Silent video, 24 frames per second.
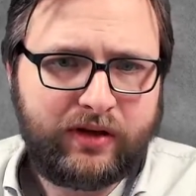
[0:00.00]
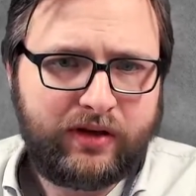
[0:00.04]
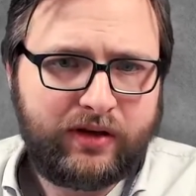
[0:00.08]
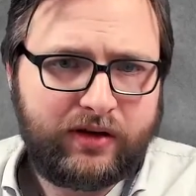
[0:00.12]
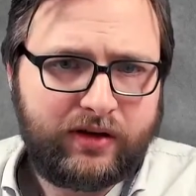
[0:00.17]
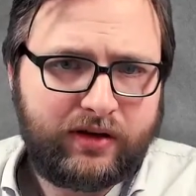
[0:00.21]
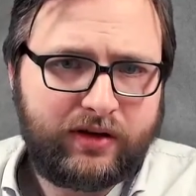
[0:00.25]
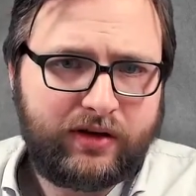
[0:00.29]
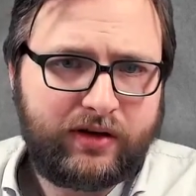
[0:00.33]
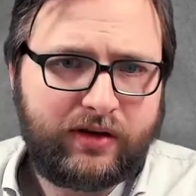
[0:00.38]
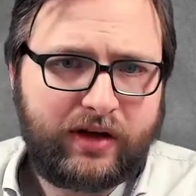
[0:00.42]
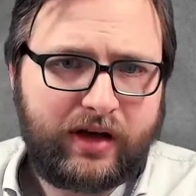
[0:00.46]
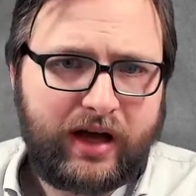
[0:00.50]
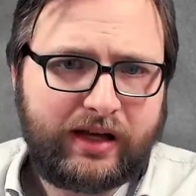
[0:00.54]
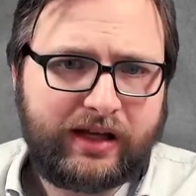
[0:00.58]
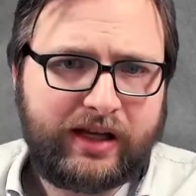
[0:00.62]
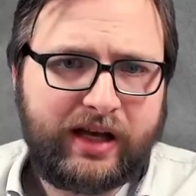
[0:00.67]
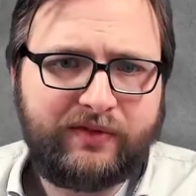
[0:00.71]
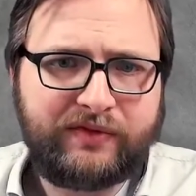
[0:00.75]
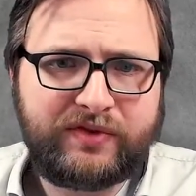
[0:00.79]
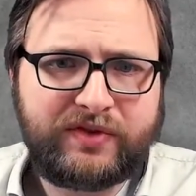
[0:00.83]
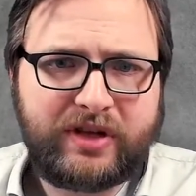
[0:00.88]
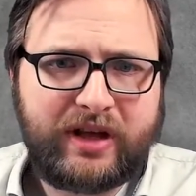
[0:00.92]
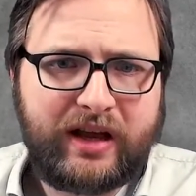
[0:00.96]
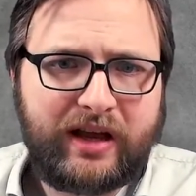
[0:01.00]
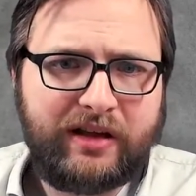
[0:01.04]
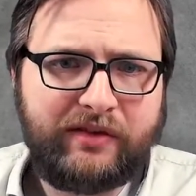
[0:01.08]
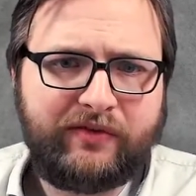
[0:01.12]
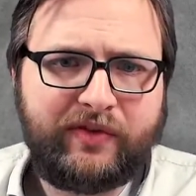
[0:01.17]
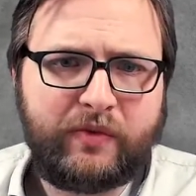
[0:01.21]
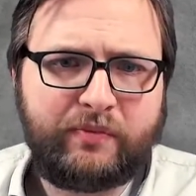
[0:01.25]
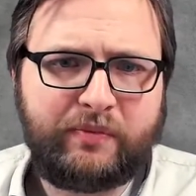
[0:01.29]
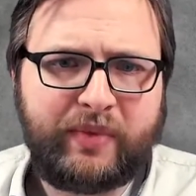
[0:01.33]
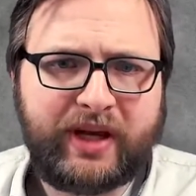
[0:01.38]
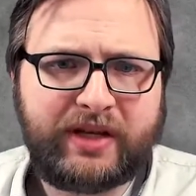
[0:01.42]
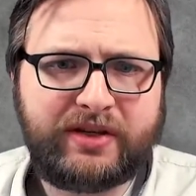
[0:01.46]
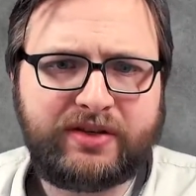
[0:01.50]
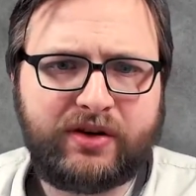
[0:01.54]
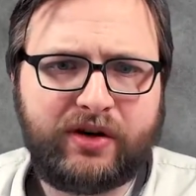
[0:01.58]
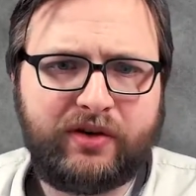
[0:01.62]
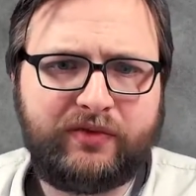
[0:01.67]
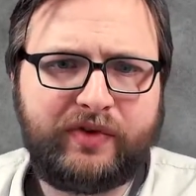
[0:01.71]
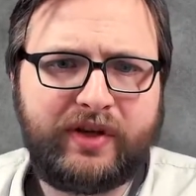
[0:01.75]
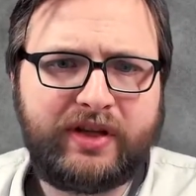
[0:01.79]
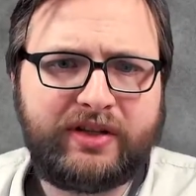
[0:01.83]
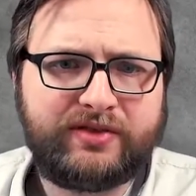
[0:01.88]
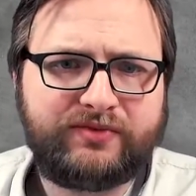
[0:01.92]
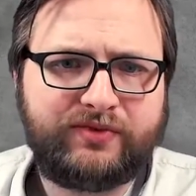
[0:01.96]
I have a picture of
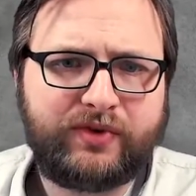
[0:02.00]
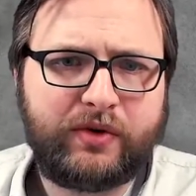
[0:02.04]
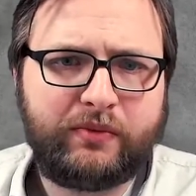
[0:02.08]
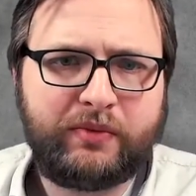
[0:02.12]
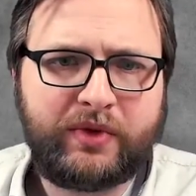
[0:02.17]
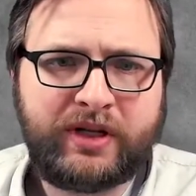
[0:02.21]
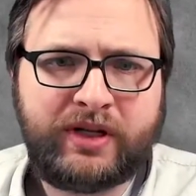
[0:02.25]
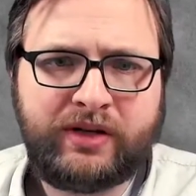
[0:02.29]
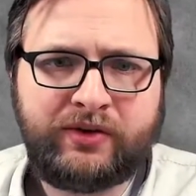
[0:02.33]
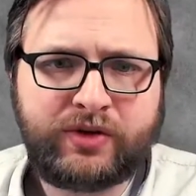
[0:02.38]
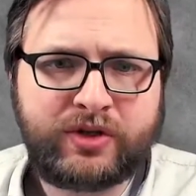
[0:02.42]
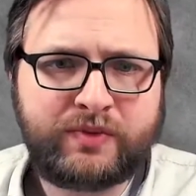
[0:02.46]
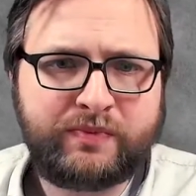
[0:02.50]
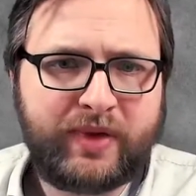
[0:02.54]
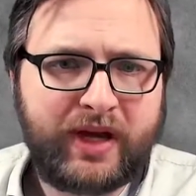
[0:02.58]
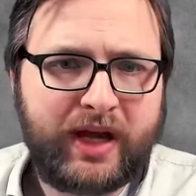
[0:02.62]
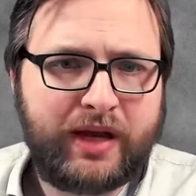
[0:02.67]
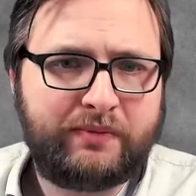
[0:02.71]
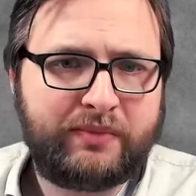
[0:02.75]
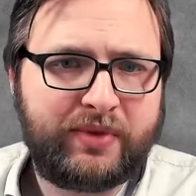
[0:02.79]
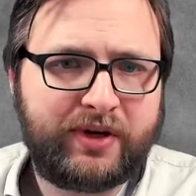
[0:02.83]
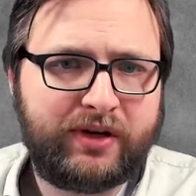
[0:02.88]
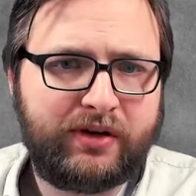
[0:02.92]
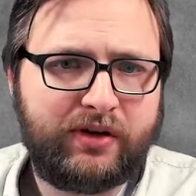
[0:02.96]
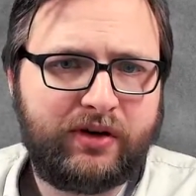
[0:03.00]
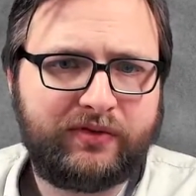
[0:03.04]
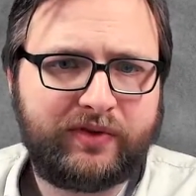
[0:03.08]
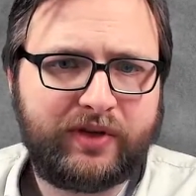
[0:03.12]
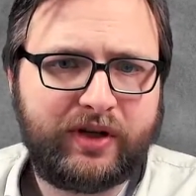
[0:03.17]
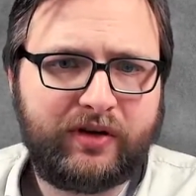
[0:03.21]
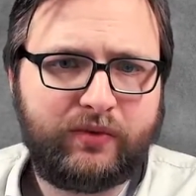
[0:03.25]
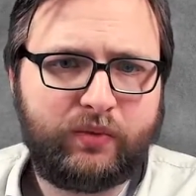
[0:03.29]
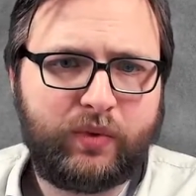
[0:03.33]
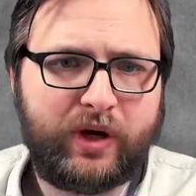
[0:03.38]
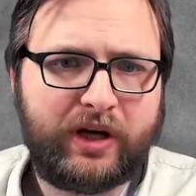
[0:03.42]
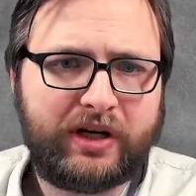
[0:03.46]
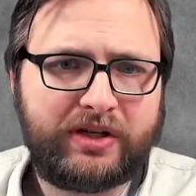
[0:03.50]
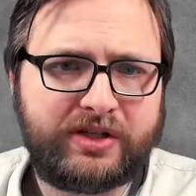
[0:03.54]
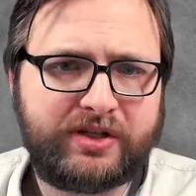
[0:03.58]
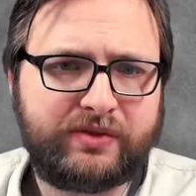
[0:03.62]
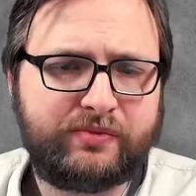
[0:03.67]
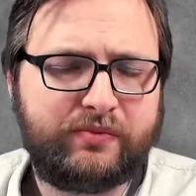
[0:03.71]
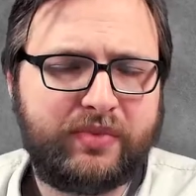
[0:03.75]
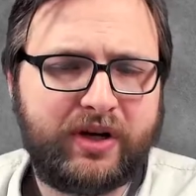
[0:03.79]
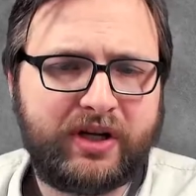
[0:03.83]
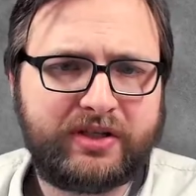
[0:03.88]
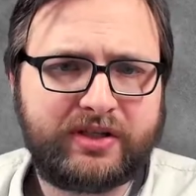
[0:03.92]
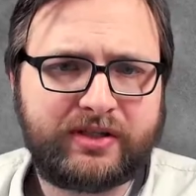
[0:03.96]
it from a newspaper of the watch,
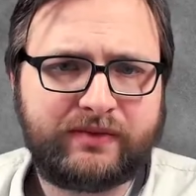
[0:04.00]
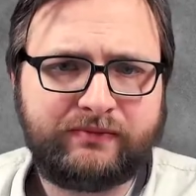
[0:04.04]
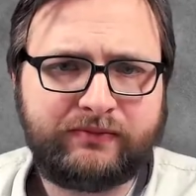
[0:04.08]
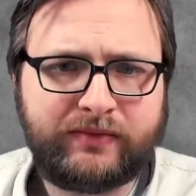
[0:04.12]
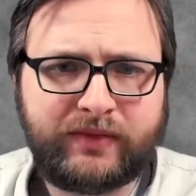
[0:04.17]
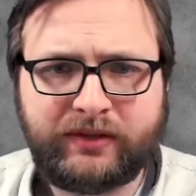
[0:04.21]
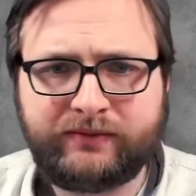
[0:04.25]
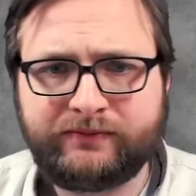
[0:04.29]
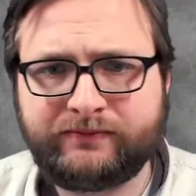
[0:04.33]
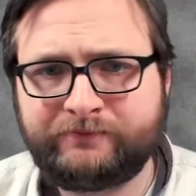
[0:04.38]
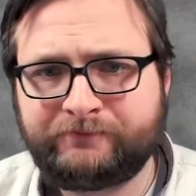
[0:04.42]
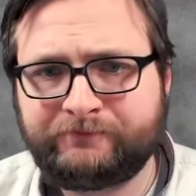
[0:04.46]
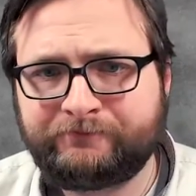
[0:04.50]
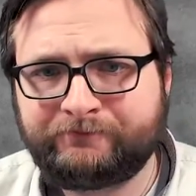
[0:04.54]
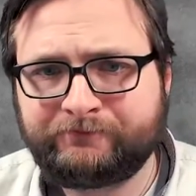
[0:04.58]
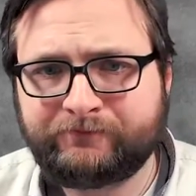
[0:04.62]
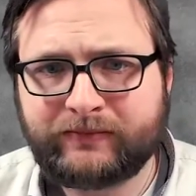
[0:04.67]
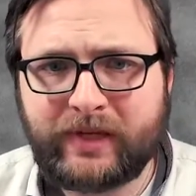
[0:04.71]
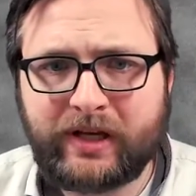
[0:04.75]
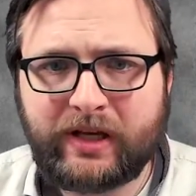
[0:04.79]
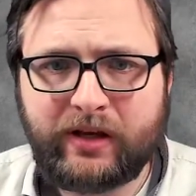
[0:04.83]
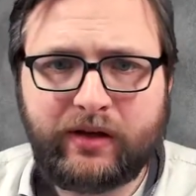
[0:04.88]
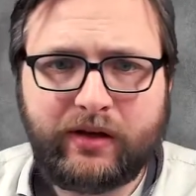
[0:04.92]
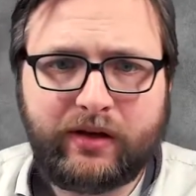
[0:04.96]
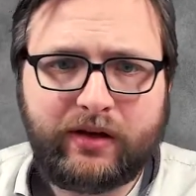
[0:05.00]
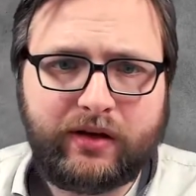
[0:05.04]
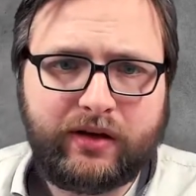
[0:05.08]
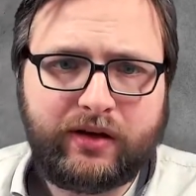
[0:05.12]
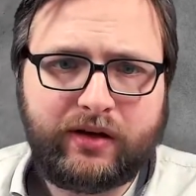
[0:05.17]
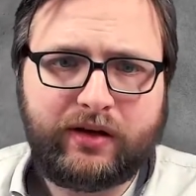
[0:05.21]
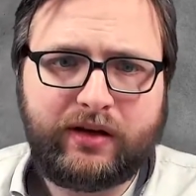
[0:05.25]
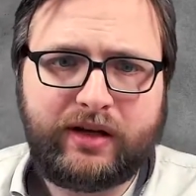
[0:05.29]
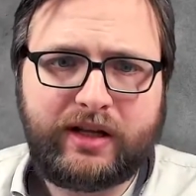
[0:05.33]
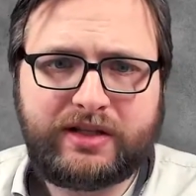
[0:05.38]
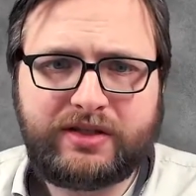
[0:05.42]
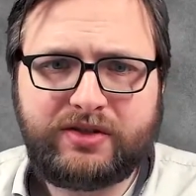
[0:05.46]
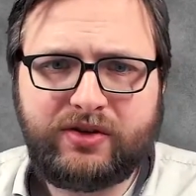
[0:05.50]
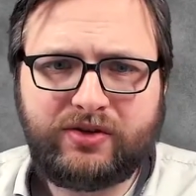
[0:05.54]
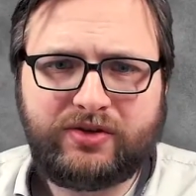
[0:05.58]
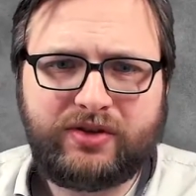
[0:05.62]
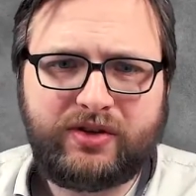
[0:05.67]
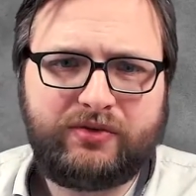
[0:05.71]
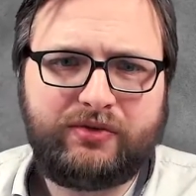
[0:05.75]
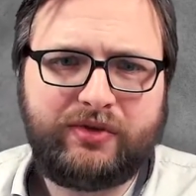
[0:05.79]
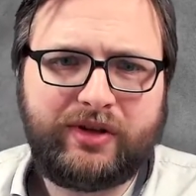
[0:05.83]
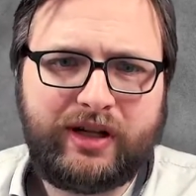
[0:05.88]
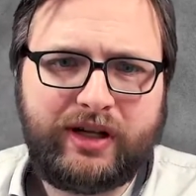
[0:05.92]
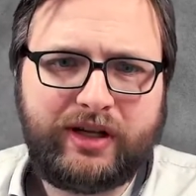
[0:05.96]
but it's not a
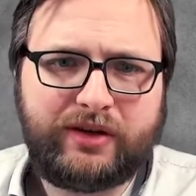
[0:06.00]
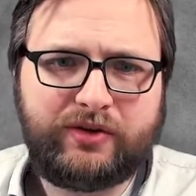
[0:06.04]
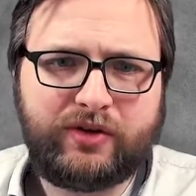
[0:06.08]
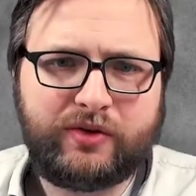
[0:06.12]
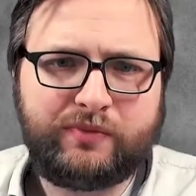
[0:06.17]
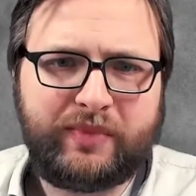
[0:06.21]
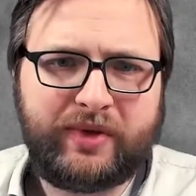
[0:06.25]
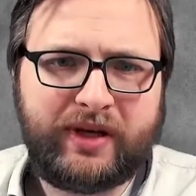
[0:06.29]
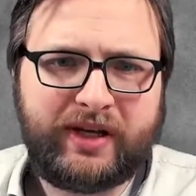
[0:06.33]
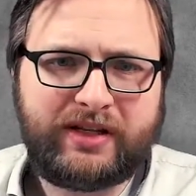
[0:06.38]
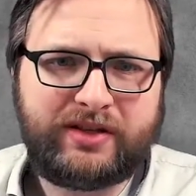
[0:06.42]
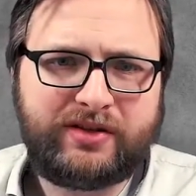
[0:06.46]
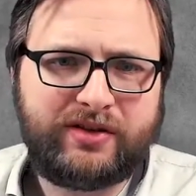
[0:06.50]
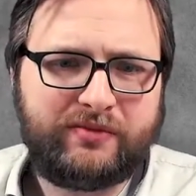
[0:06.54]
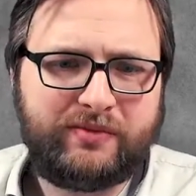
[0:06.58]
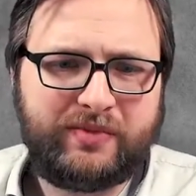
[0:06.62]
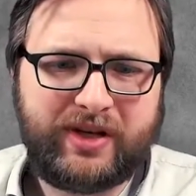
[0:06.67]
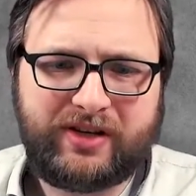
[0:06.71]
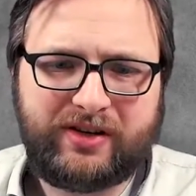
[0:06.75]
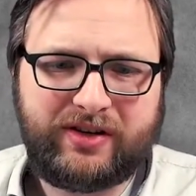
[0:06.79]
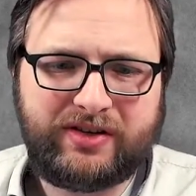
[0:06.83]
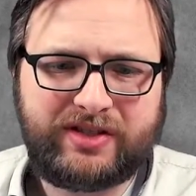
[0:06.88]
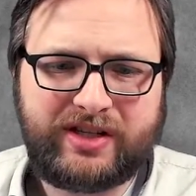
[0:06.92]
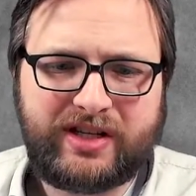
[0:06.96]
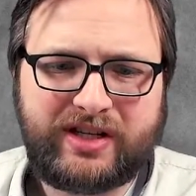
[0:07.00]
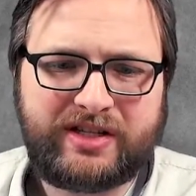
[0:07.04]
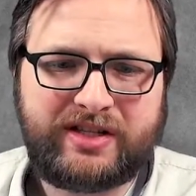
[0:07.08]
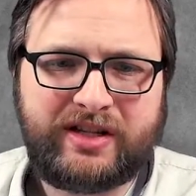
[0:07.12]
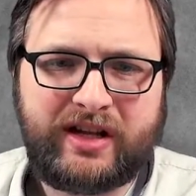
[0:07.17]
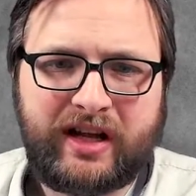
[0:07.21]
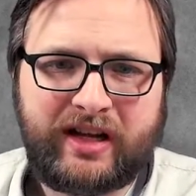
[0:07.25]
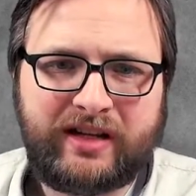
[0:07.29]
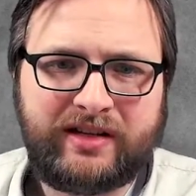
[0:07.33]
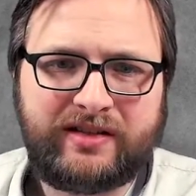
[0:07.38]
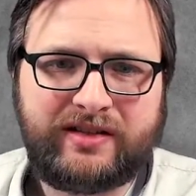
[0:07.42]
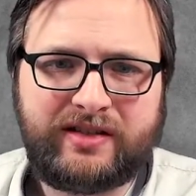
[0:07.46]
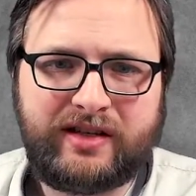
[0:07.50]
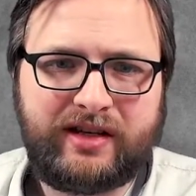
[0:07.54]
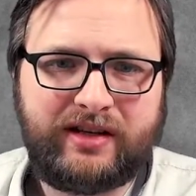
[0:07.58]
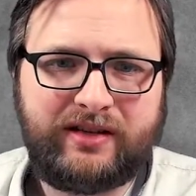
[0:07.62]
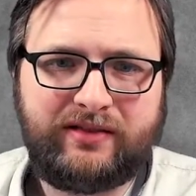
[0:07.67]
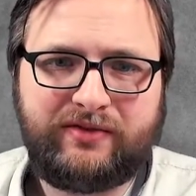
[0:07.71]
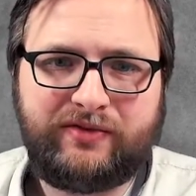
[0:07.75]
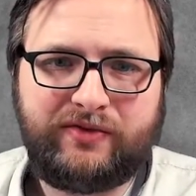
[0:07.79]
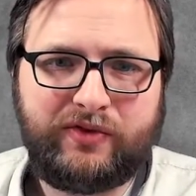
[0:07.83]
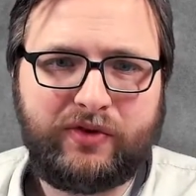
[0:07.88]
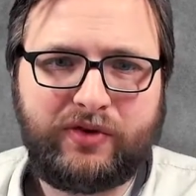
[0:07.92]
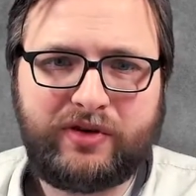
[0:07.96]
really good picture because it's
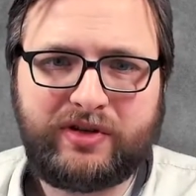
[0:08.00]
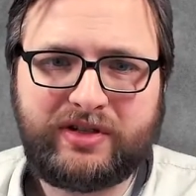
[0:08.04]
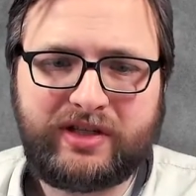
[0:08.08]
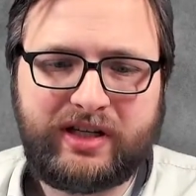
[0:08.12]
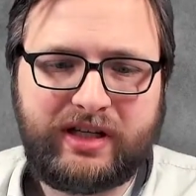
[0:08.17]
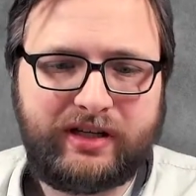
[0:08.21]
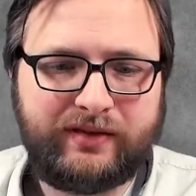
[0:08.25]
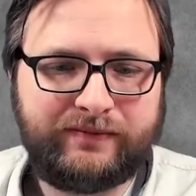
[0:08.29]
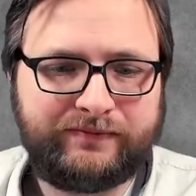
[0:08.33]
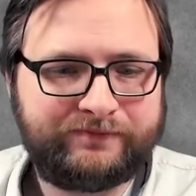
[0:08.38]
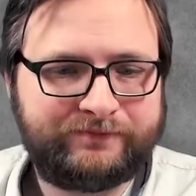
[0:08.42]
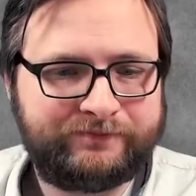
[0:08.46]
1914.